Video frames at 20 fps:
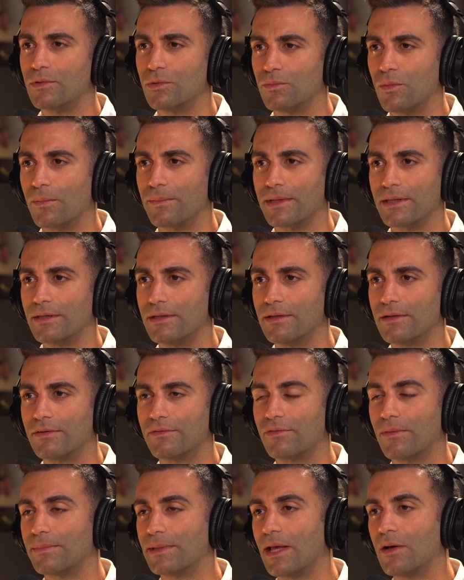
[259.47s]
You brought me here.
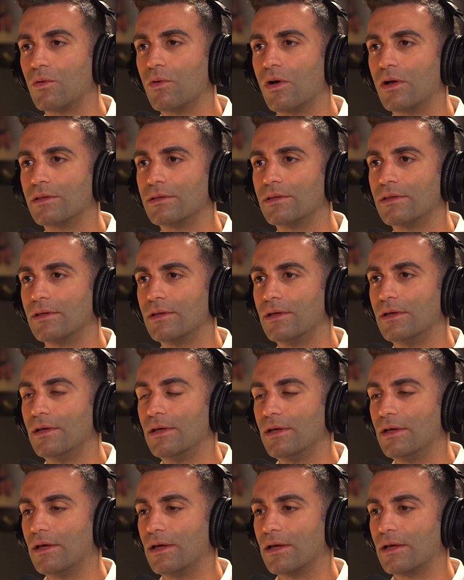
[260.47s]
From now on,
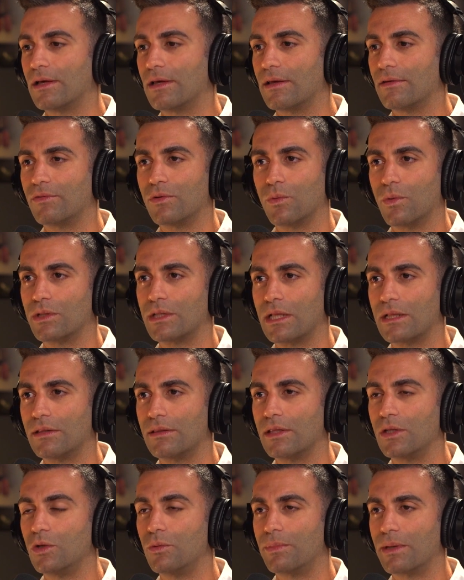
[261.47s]
if you want
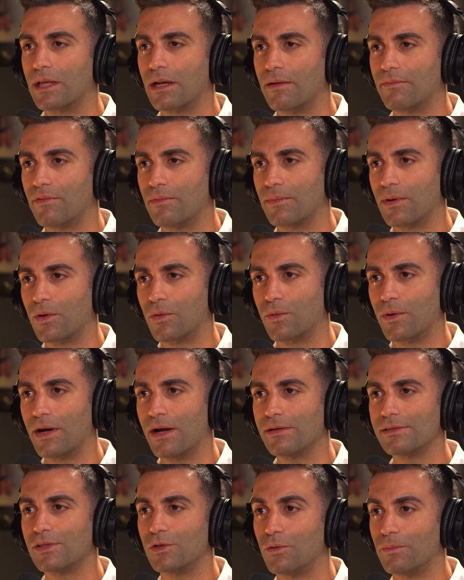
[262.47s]
anything, you pick it up from our
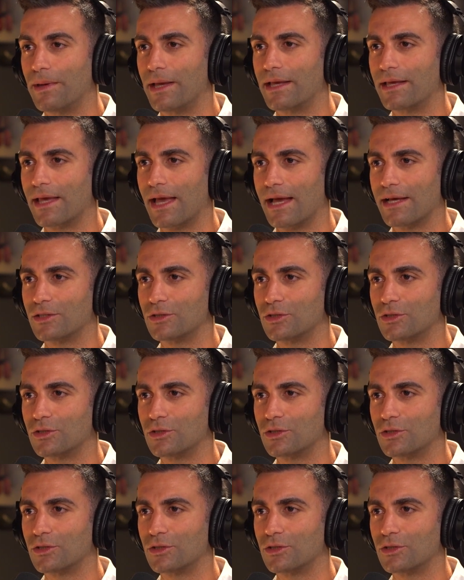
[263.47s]
warehouse and you pay in cash."